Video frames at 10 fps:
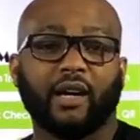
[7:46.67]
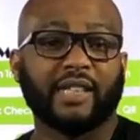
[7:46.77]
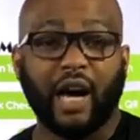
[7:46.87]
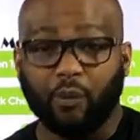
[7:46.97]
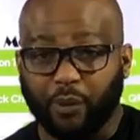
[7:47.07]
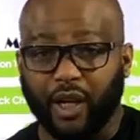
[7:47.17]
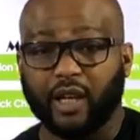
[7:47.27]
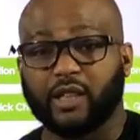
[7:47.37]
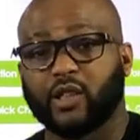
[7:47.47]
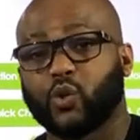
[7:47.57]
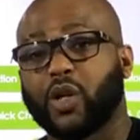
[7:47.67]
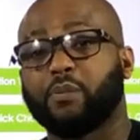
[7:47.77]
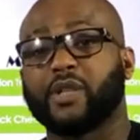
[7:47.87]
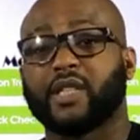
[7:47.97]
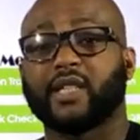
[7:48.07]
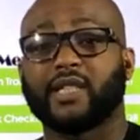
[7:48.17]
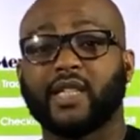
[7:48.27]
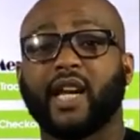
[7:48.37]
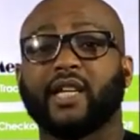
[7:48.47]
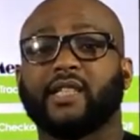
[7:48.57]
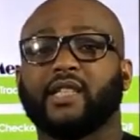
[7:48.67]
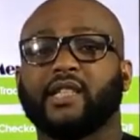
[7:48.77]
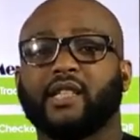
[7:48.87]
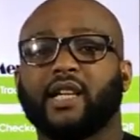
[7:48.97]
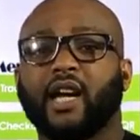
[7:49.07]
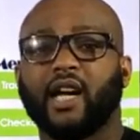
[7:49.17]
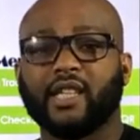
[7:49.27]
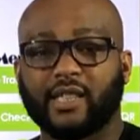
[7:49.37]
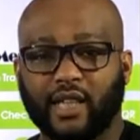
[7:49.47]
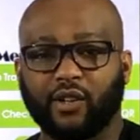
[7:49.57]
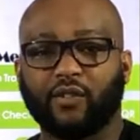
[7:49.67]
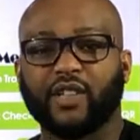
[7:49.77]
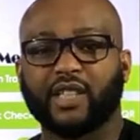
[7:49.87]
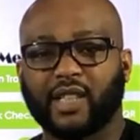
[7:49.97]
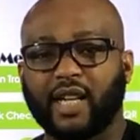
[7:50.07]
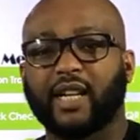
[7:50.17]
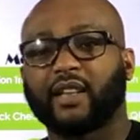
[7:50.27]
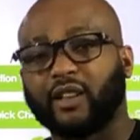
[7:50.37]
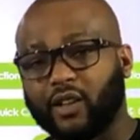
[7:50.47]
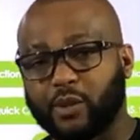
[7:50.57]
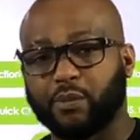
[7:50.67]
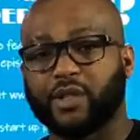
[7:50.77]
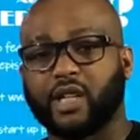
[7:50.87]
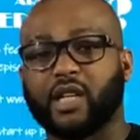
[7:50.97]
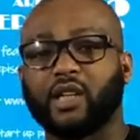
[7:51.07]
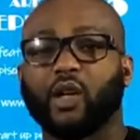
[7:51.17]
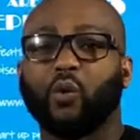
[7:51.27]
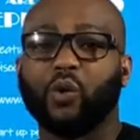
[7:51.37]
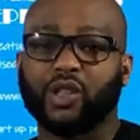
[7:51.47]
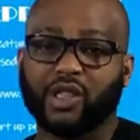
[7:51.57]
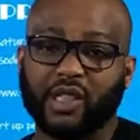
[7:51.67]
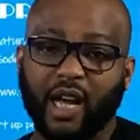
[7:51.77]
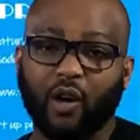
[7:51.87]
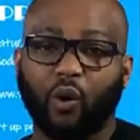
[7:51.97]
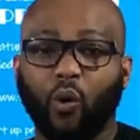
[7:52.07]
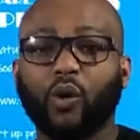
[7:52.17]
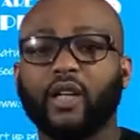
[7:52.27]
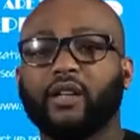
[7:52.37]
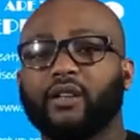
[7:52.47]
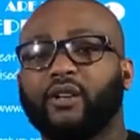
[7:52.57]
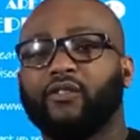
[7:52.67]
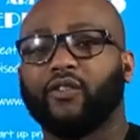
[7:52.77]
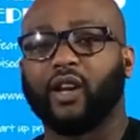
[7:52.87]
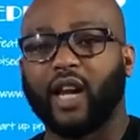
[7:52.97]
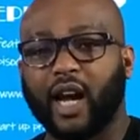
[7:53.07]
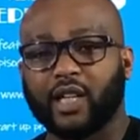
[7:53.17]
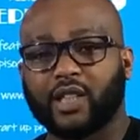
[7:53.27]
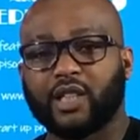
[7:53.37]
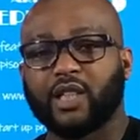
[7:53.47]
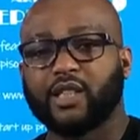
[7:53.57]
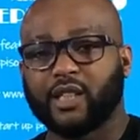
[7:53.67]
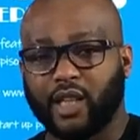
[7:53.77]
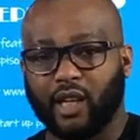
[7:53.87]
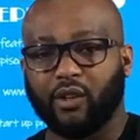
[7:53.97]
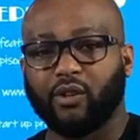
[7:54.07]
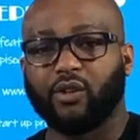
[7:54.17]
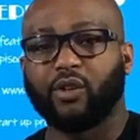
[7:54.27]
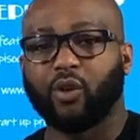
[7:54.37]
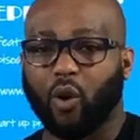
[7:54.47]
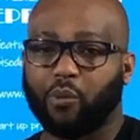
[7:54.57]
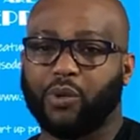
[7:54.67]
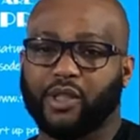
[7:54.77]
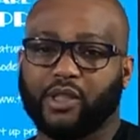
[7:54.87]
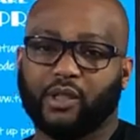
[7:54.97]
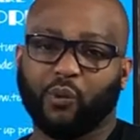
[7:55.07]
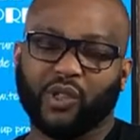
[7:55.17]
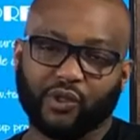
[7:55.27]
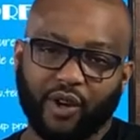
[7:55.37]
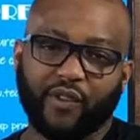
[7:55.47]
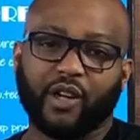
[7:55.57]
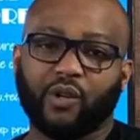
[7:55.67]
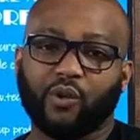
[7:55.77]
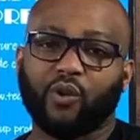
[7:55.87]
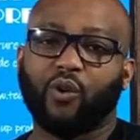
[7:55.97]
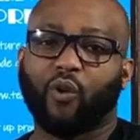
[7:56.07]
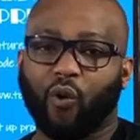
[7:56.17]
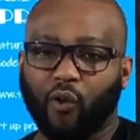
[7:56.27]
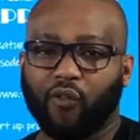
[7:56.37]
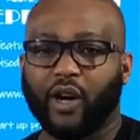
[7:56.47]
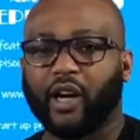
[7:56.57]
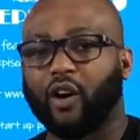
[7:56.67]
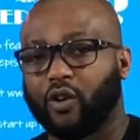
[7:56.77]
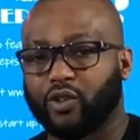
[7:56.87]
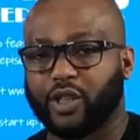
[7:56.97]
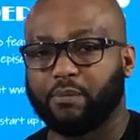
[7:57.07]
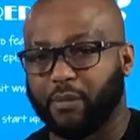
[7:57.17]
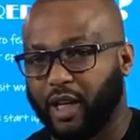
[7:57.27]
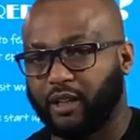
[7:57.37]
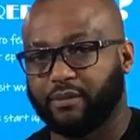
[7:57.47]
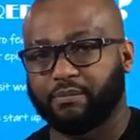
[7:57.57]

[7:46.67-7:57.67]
now pays 20% CIT instead of the standard 30%, which is now only for large scale corporates with revenue over 100 million.